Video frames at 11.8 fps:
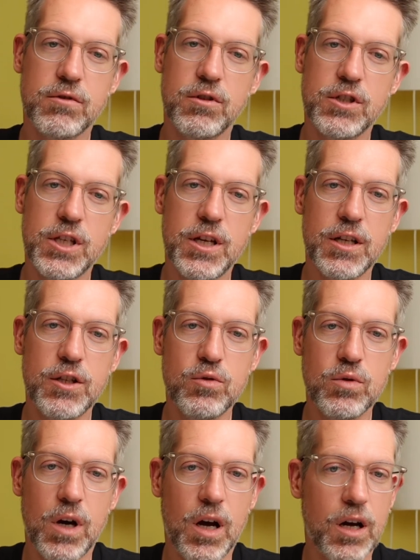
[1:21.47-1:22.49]
consider
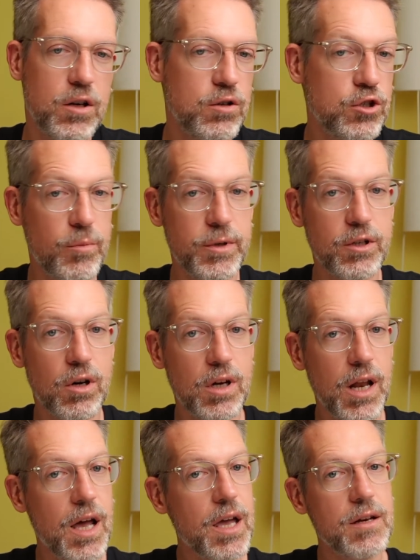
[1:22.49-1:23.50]
you are shopping
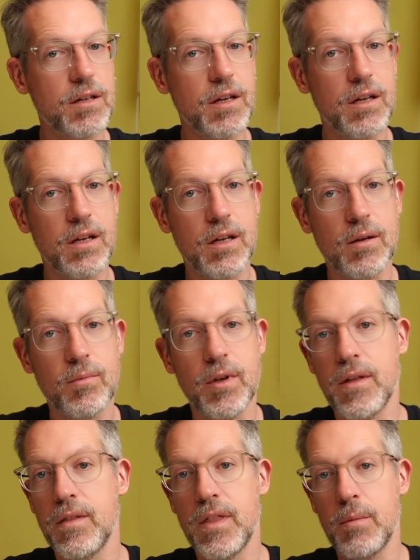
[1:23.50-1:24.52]
online, um,
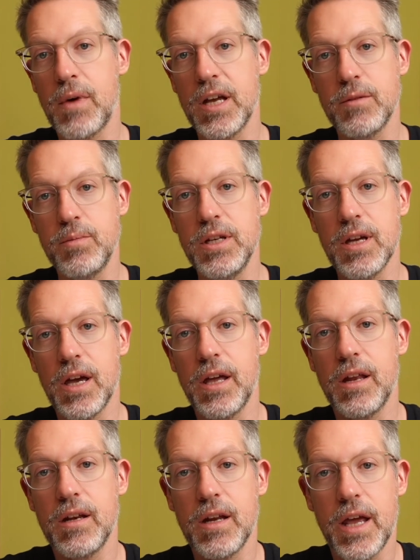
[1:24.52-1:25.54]
uh, there might be
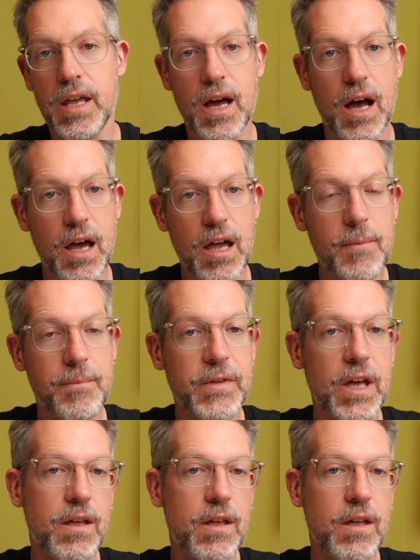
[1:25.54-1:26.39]
an AI